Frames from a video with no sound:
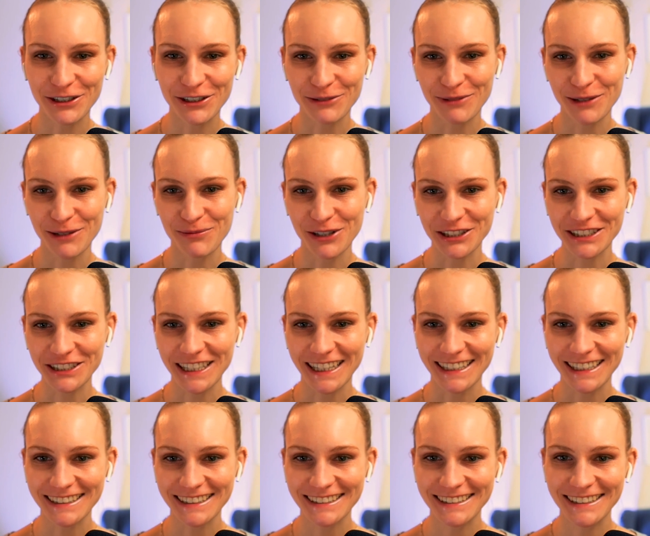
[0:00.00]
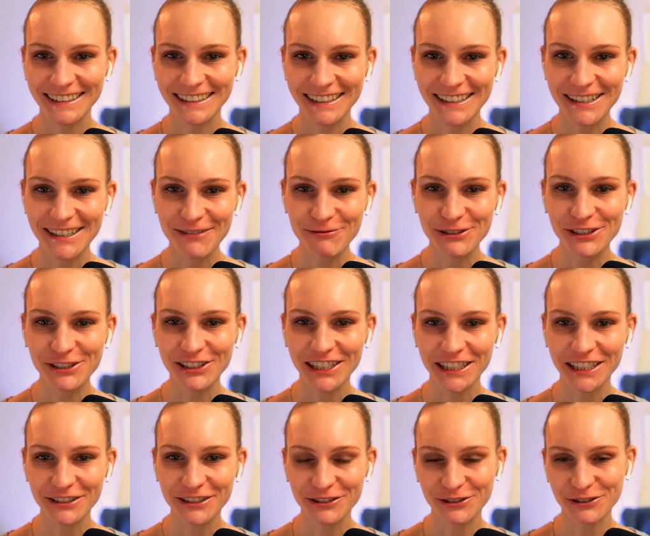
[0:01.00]
you on my podcast. Would you
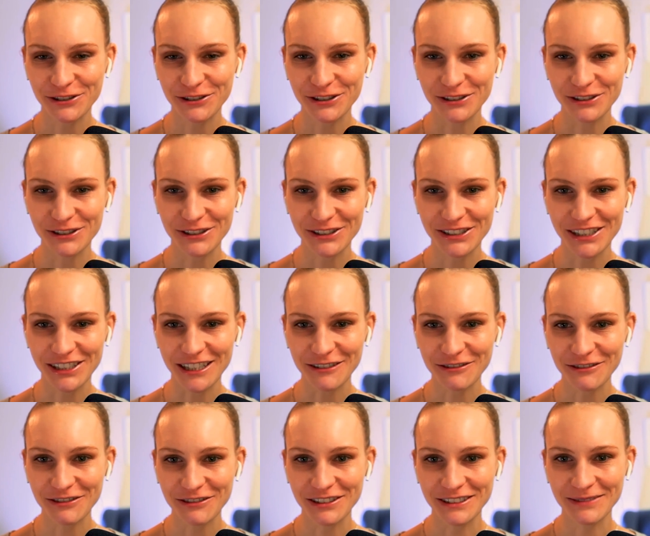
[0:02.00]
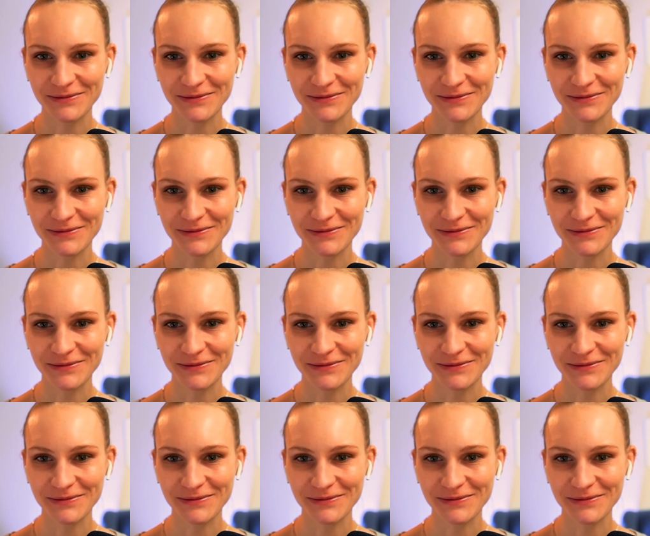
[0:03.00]
like to introduce yourself?